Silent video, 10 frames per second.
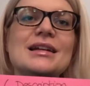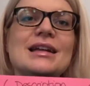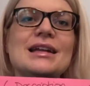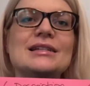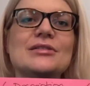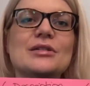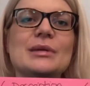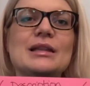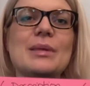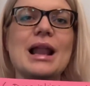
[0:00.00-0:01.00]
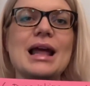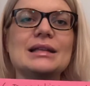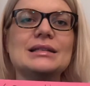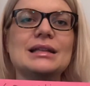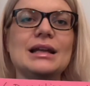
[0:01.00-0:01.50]
is it going to be the
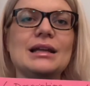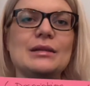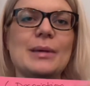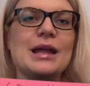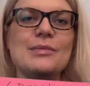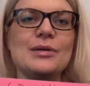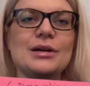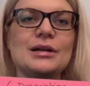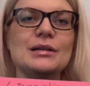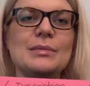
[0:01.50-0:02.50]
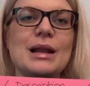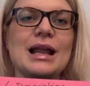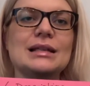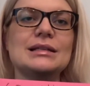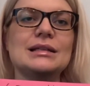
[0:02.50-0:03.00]
plastic, the paper, the
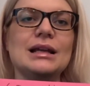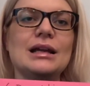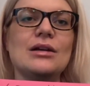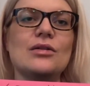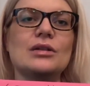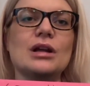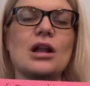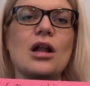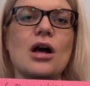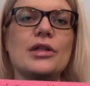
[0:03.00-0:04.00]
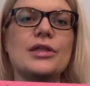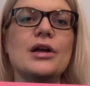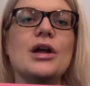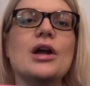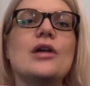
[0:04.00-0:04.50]
plastic, or the cloth?
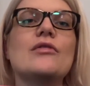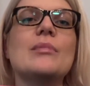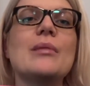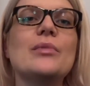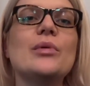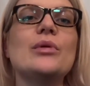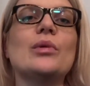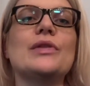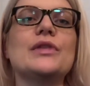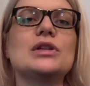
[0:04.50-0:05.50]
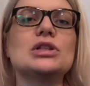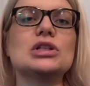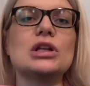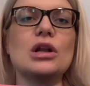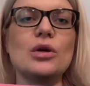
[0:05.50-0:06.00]
Remember, we want the
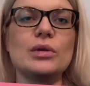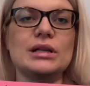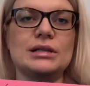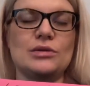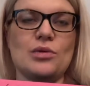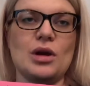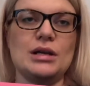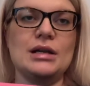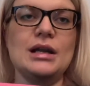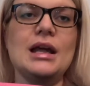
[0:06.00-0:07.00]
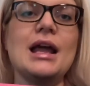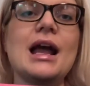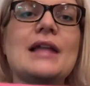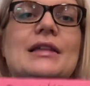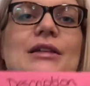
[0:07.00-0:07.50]
slowest one.
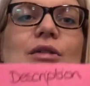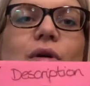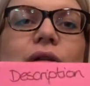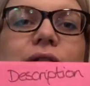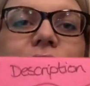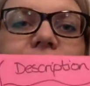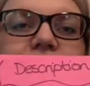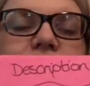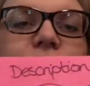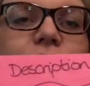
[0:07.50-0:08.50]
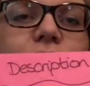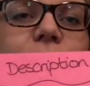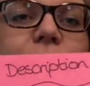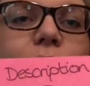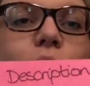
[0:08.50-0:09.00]
And then you also need to talk
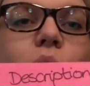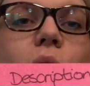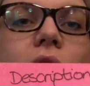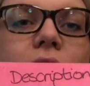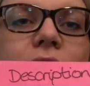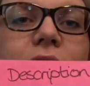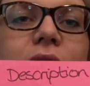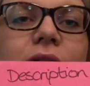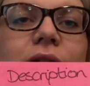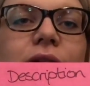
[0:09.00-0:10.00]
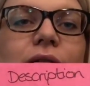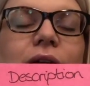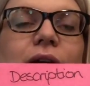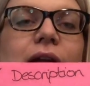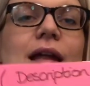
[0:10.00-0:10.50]
about why.
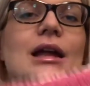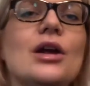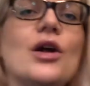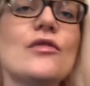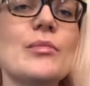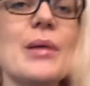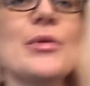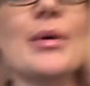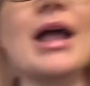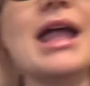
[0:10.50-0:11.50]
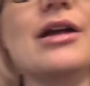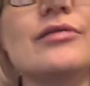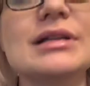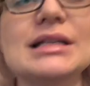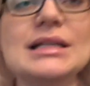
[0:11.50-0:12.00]
Okay, remember about air
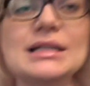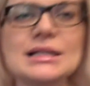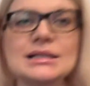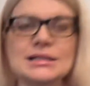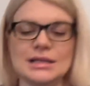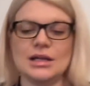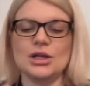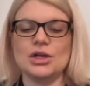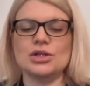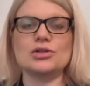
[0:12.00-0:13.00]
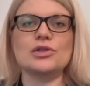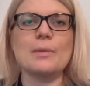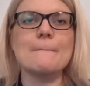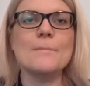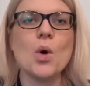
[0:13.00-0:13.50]
resistance. So the
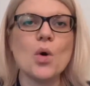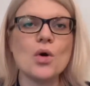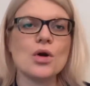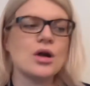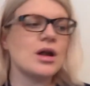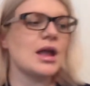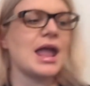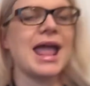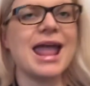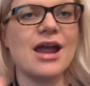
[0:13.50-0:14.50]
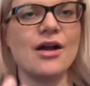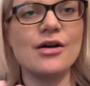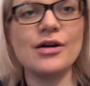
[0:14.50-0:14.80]
more air